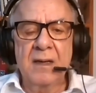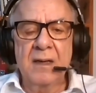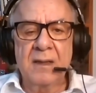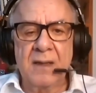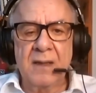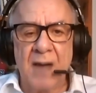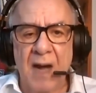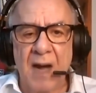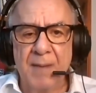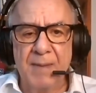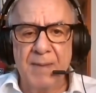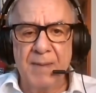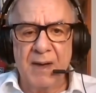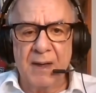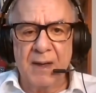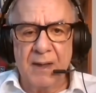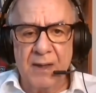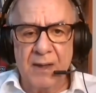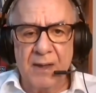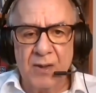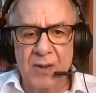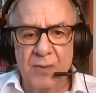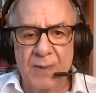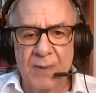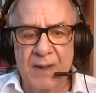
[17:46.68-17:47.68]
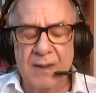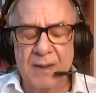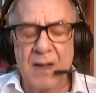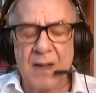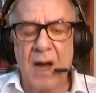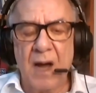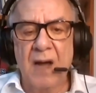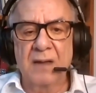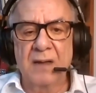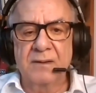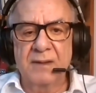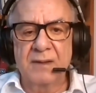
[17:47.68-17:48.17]
coming in with
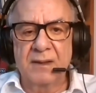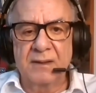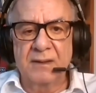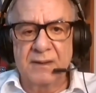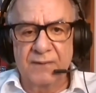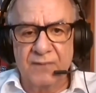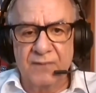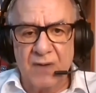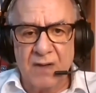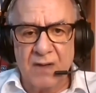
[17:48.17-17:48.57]
alternative